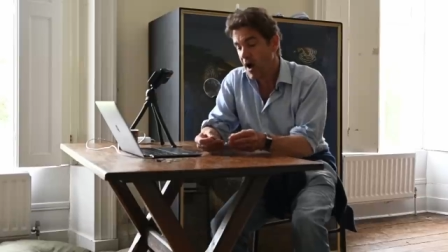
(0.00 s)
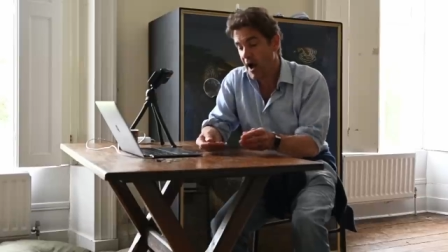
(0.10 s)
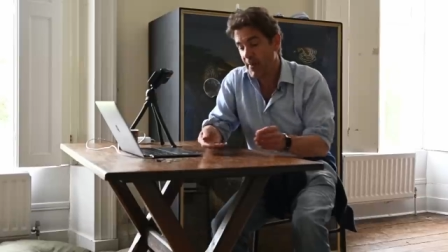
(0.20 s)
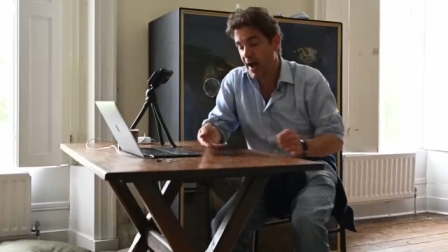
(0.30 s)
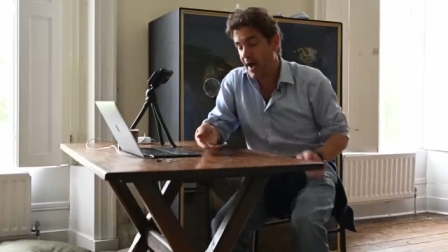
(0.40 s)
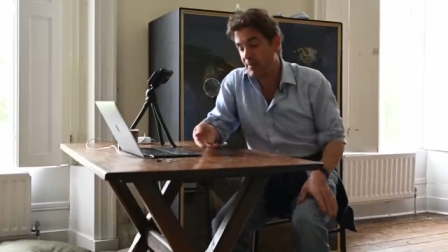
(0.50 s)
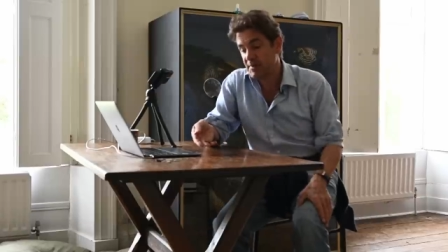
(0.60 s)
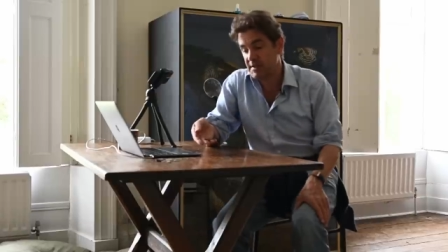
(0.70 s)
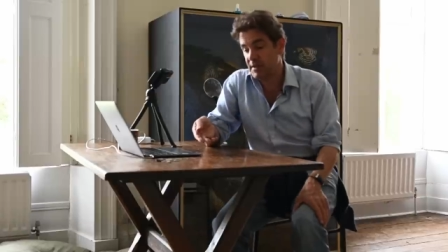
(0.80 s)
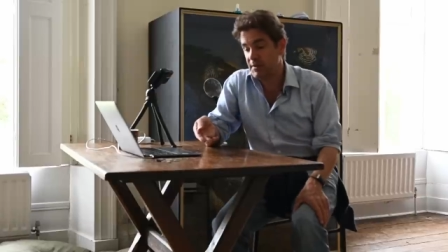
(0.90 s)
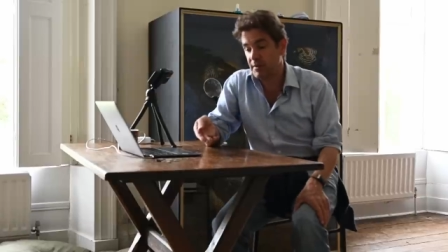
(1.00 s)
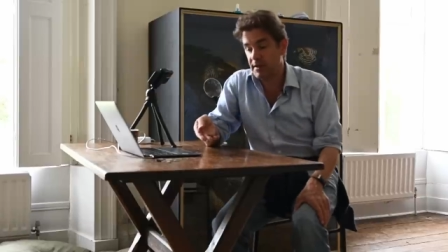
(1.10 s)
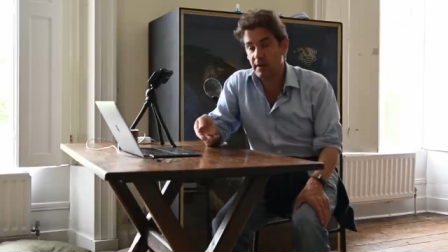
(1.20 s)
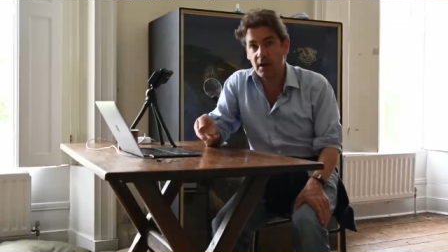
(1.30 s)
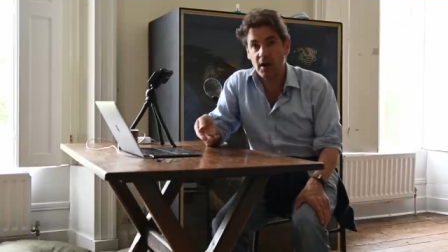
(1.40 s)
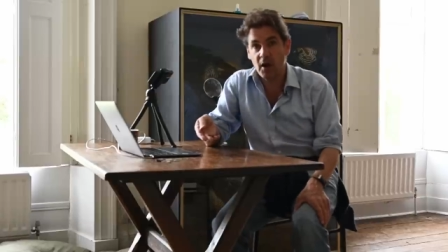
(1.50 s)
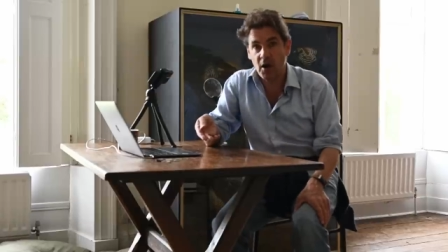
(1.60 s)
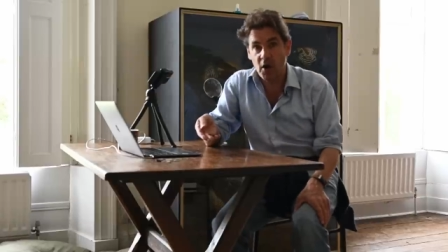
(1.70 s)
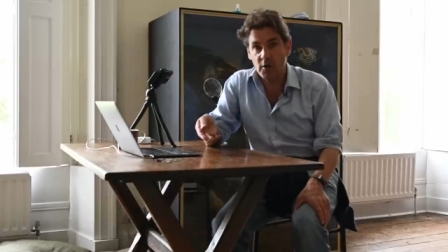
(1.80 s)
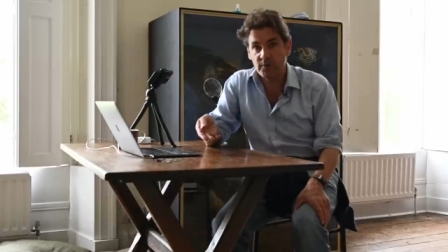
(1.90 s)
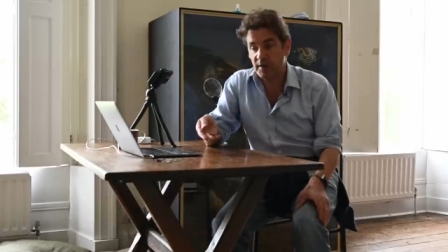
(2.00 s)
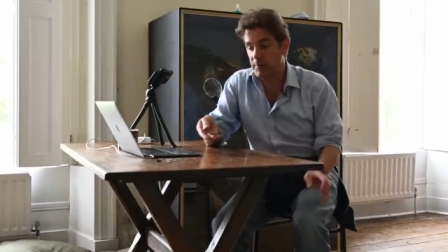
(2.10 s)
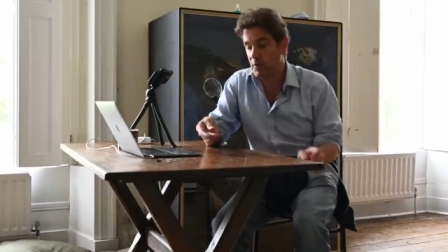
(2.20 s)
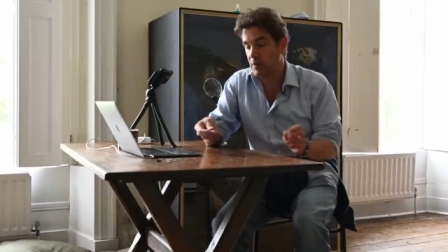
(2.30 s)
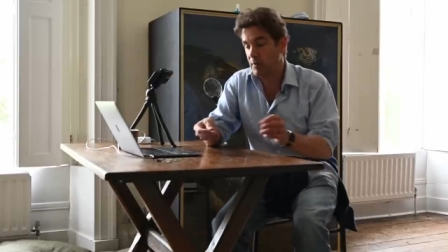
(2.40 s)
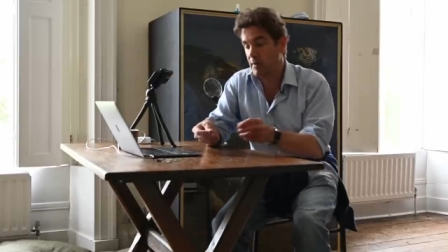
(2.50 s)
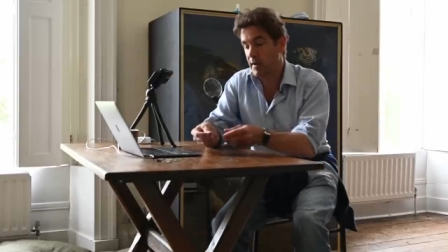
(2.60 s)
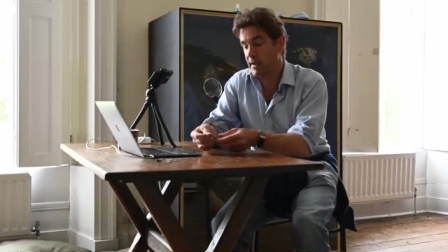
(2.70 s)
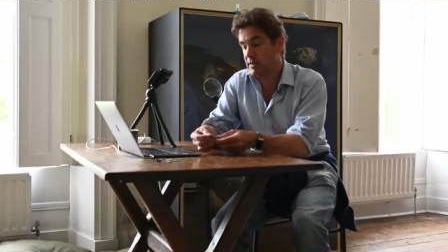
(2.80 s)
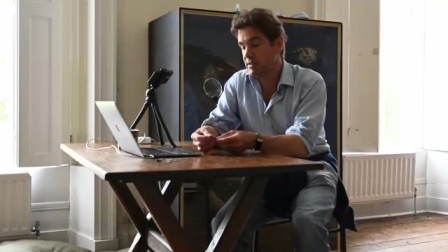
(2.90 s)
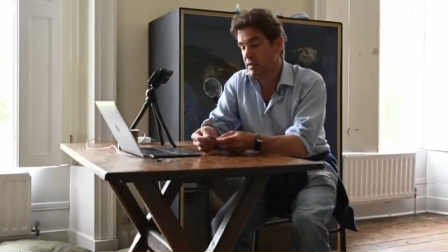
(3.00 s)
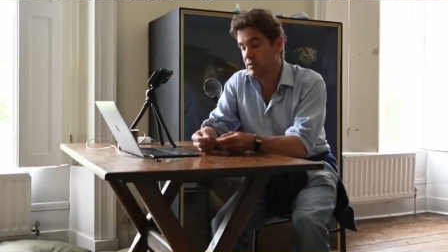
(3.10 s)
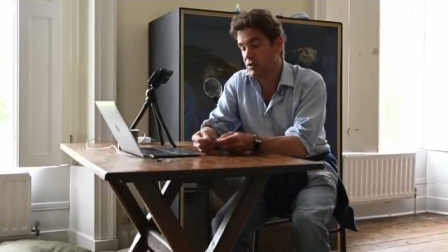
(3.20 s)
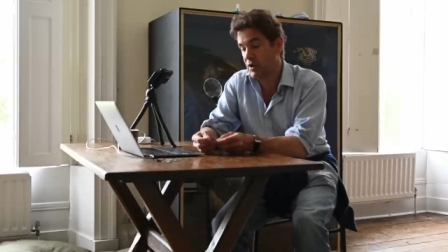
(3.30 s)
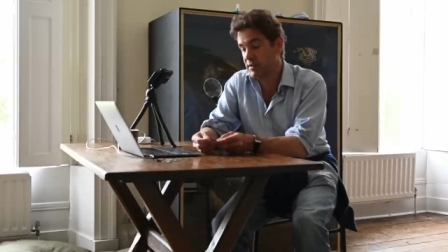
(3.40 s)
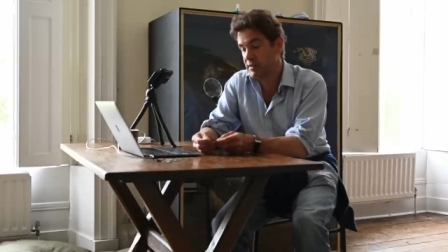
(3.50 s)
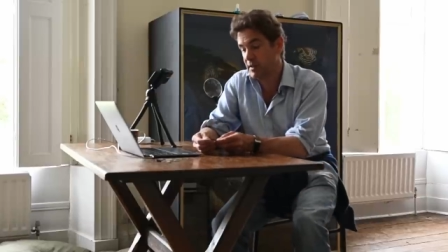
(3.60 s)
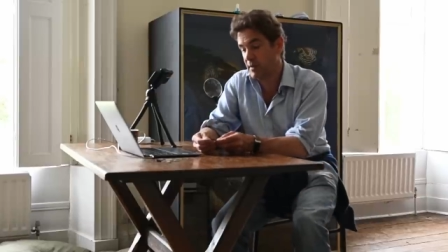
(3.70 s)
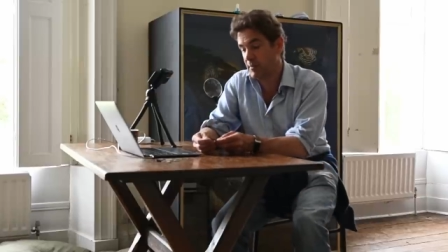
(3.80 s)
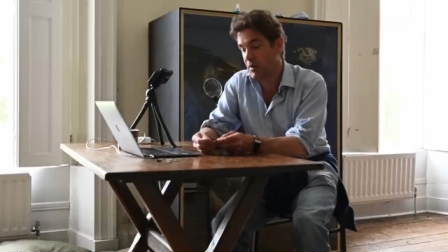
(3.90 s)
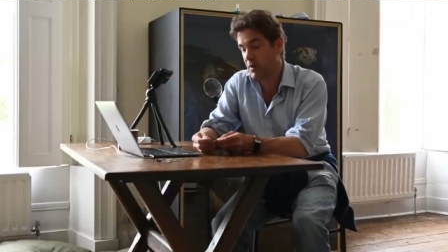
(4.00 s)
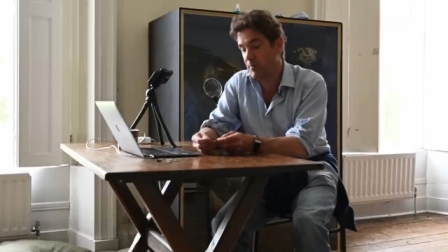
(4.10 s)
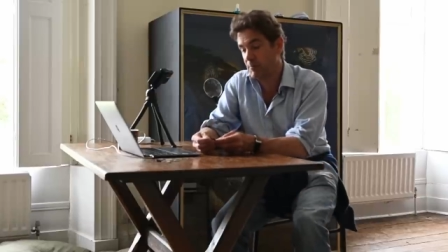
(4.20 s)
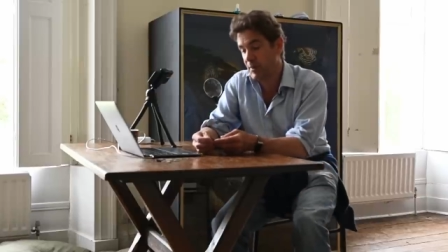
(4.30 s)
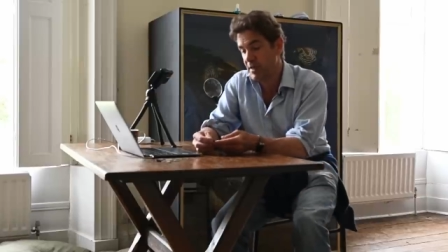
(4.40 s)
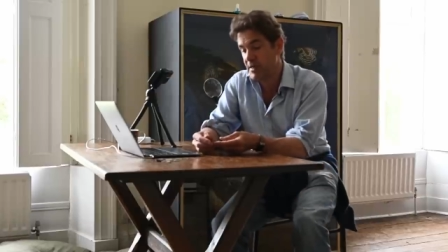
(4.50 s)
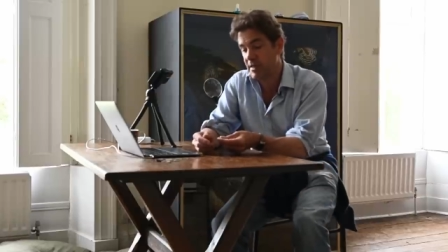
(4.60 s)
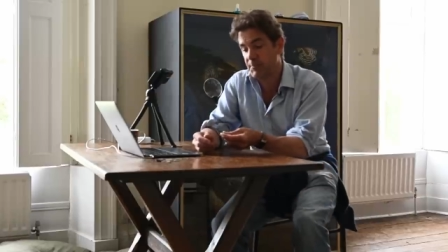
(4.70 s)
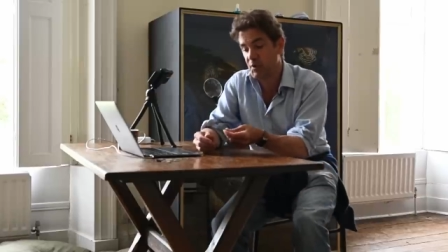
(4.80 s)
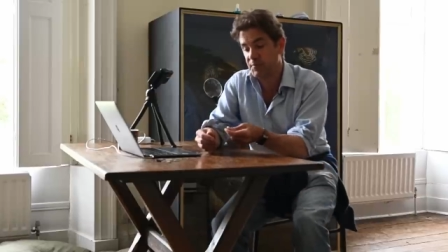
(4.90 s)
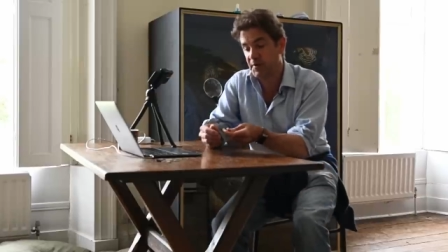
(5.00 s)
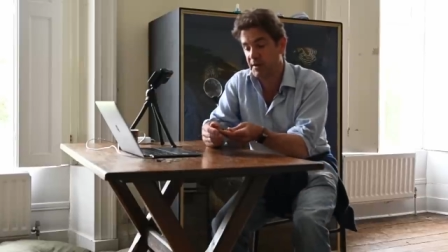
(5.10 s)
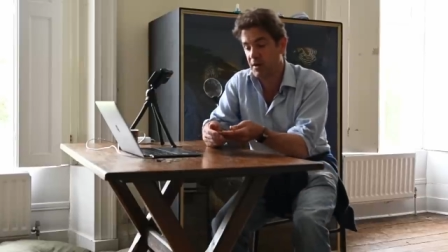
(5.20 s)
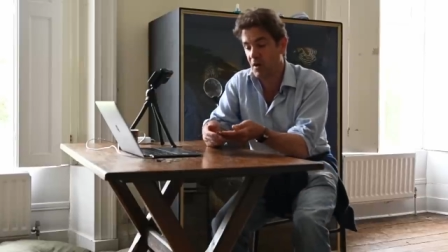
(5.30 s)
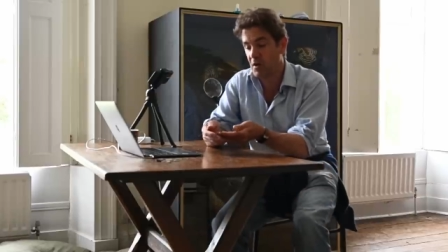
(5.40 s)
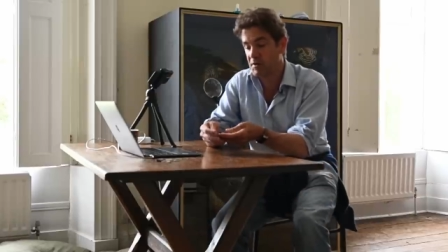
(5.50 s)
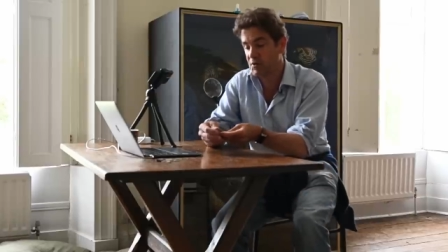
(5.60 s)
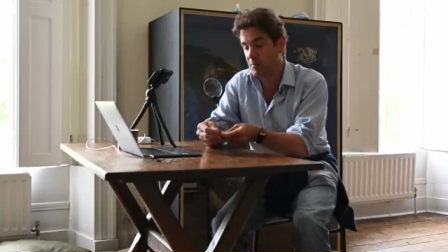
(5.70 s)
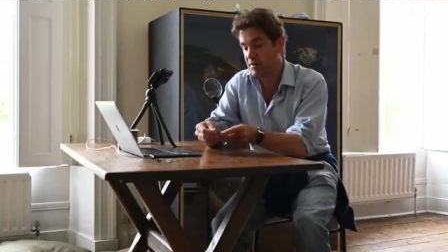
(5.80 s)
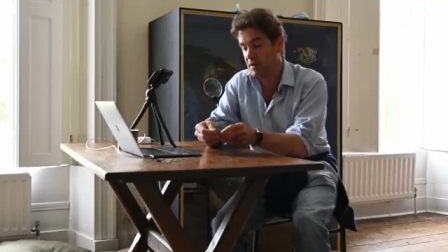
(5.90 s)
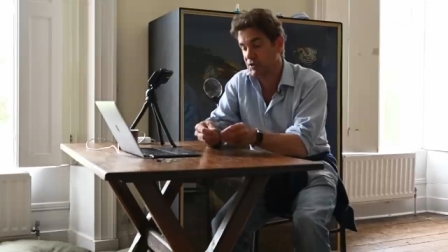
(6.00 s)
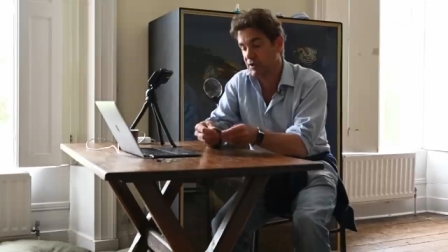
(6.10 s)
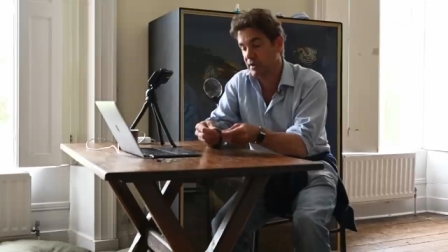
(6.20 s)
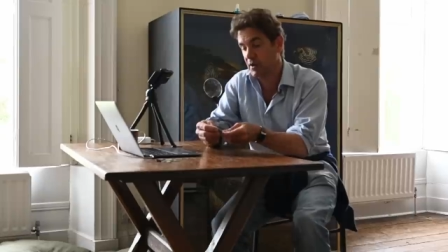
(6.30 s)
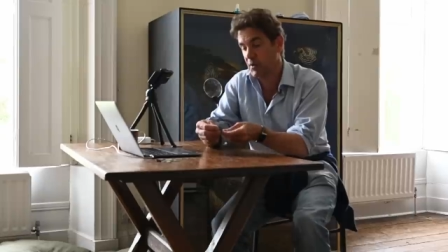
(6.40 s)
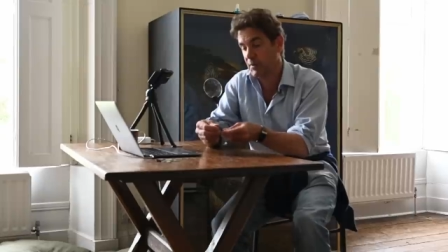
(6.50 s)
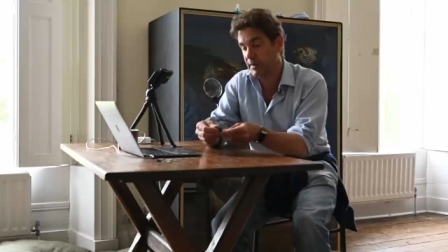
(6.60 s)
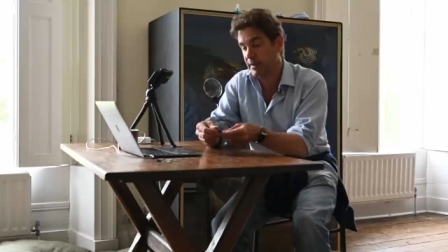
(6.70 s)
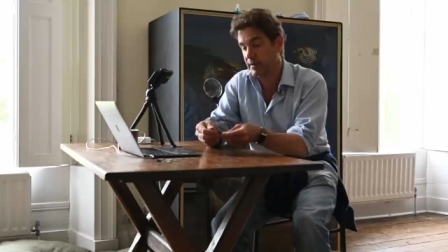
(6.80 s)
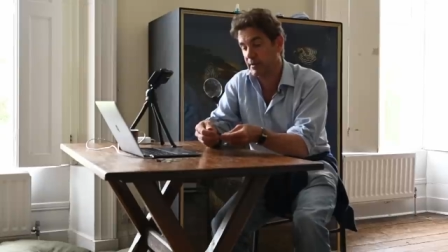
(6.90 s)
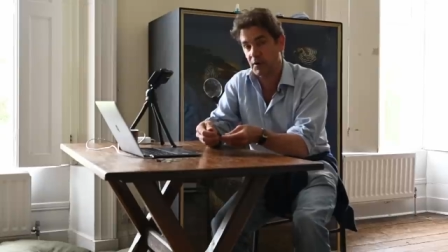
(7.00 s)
I'm absolutely over the moon. It's just completely beautiful. I can't stop touching it, holding it,